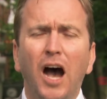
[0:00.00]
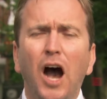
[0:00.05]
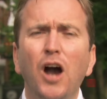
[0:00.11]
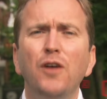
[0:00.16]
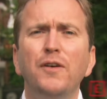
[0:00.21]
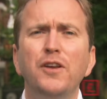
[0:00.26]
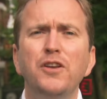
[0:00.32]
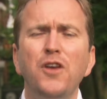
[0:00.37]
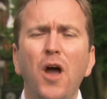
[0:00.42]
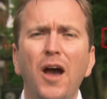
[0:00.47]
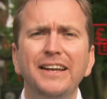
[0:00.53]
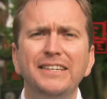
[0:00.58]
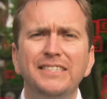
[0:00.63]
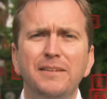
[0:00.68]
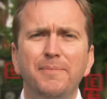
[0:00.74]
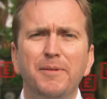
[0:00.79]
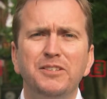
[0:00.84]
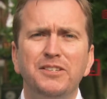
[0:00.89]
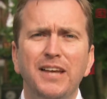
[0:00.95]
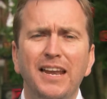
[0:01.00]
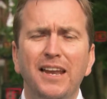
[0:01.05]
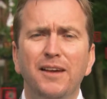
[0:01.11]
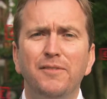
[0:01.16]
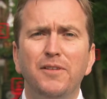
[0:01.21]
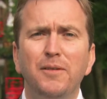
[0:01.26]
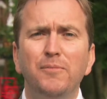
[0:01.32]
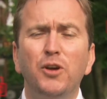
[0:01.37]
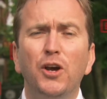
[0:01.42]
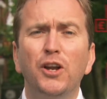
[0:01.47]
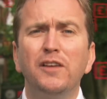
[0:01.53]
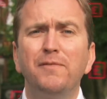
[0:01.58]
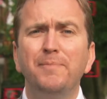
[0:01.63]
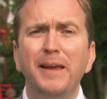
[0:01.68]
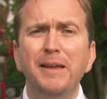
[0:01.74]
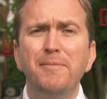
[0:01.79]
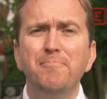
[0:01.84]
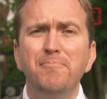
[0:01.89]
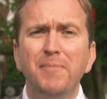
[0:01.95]
over 90% of them could have
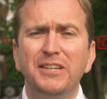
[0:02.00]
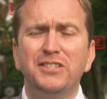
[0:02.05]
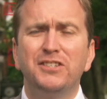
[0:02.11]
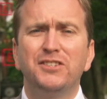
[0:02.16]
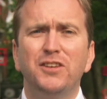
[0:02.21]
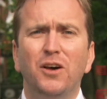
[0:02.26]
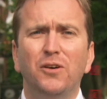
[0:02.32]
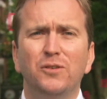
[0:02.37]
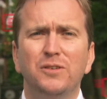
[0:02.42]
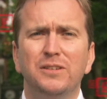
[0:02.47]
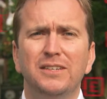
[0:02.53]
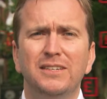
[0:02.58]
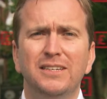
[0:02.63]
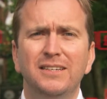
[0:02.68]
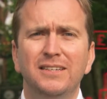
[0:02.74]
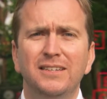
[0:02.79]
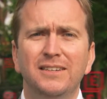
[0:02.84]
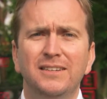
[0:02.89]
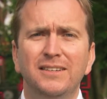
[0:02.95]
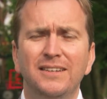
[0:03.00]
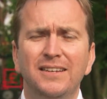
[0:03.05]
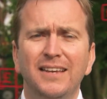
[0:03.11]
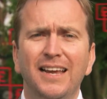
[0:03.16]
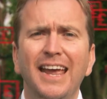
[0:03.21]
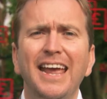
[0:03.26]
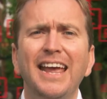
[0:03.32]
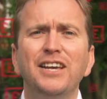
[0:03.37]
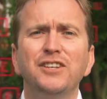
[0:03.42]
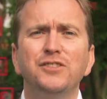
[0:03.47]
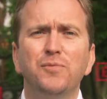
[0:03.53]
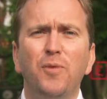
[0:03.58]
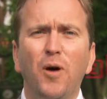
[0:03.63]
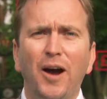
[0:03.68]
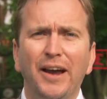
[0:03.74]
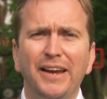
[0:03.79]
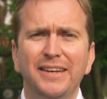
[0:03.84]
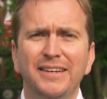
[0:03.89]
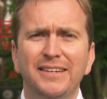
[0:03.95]
been missold. Here's
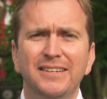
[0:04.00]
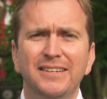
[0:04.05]
why.